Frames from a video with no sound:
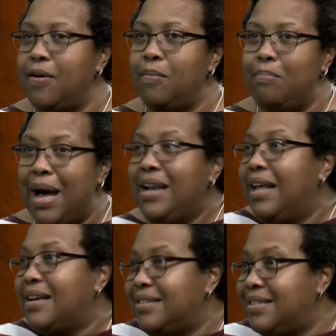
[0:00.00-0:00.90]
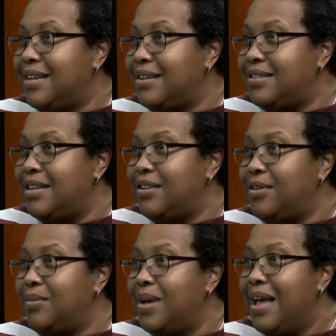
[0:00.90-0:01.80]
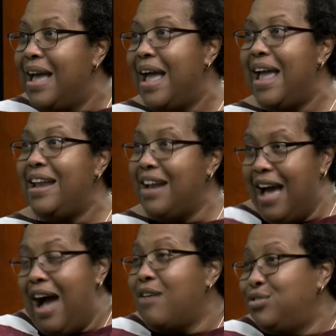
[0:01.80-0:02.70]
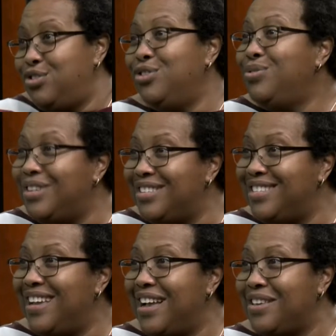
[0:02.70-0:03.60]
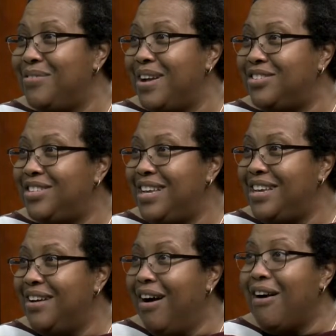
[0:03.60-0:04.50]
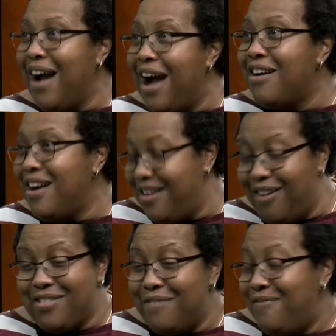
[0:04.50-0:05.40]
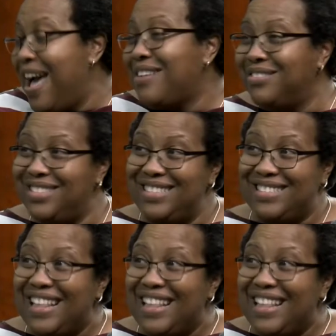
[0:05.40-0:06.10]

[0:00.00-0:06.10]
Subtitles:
my legacy continue, and our students at UHD are the faculty's